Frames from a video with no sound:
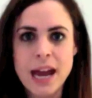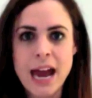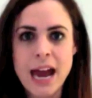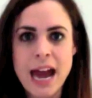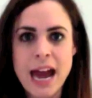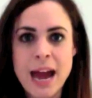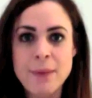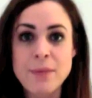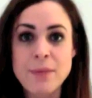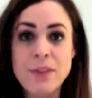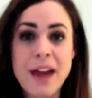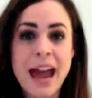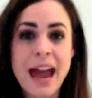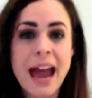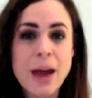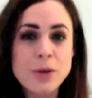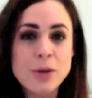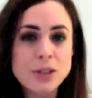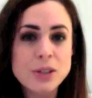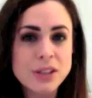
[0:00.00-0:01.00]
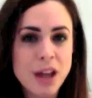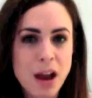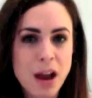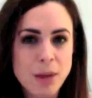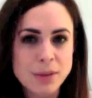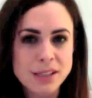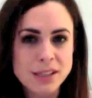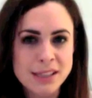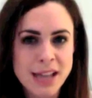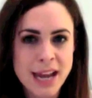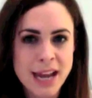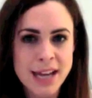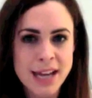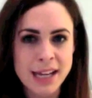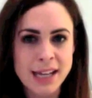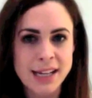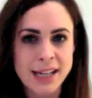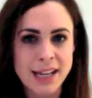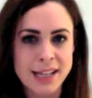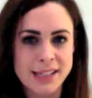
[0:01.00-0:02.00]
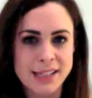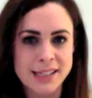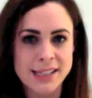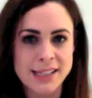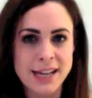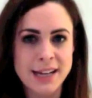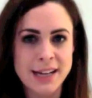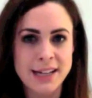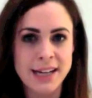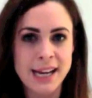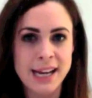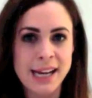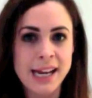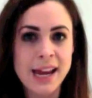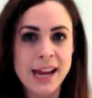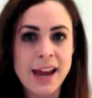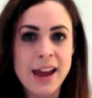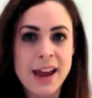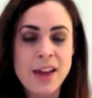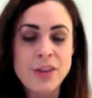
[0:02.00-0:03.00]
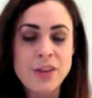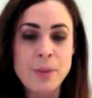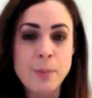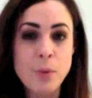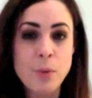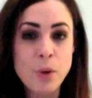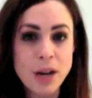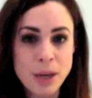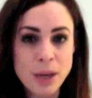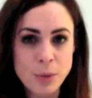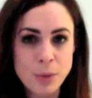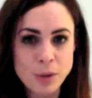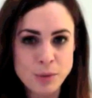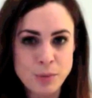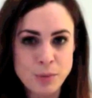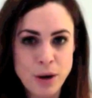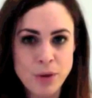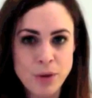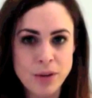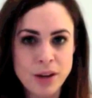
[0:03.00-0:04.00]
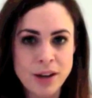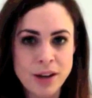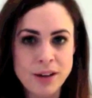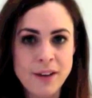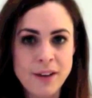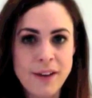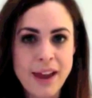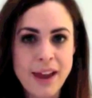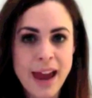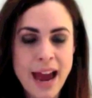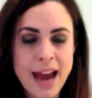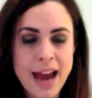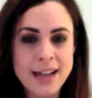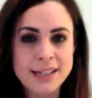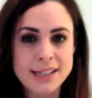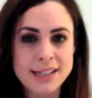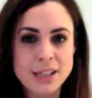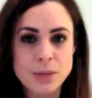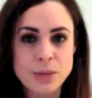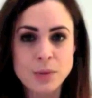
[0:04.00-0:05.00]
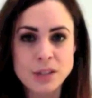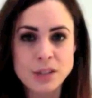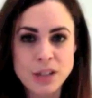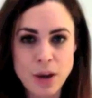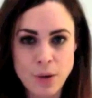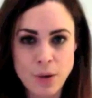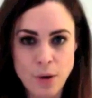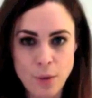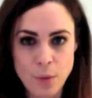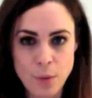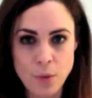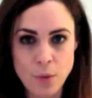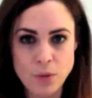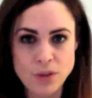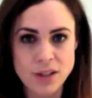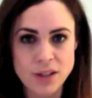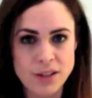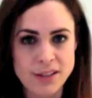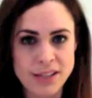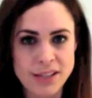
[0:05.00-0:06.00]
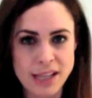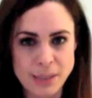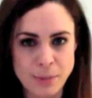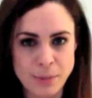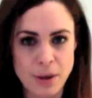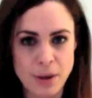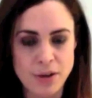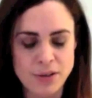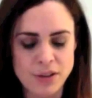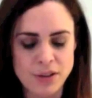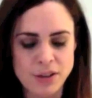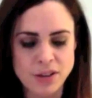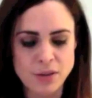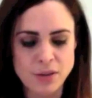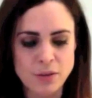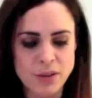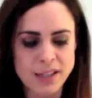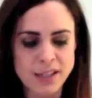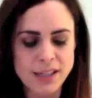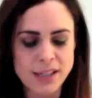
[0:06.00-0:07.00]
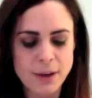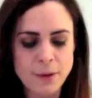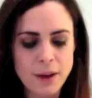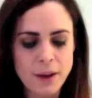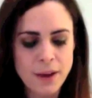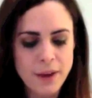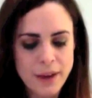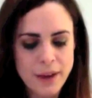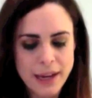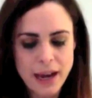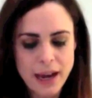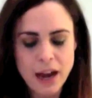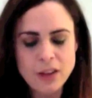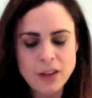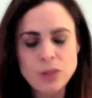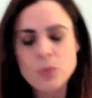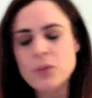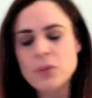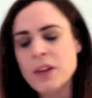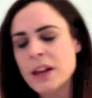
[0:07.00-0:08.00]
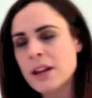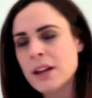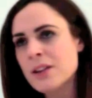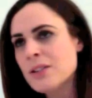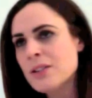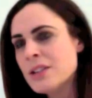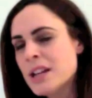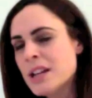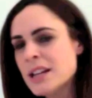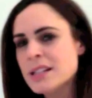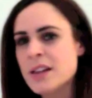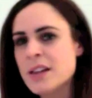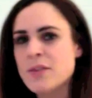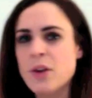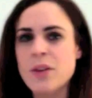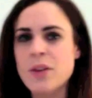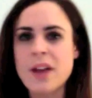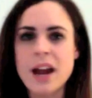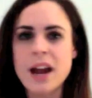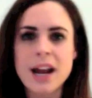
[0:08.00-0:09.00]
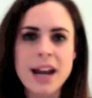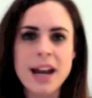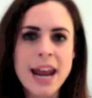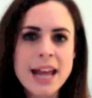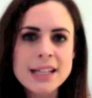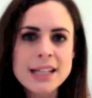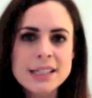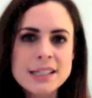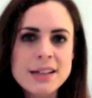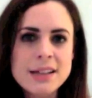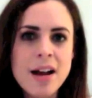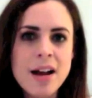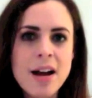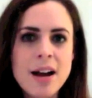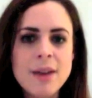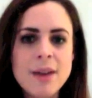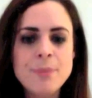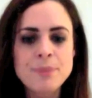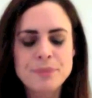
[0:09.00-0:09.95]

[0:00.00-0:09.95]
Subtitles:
The house that I was staying in, incidentally, the boiler was broken and there was no hot water, so that's part of the story. So I thought, thank goodness I've got that cleanser.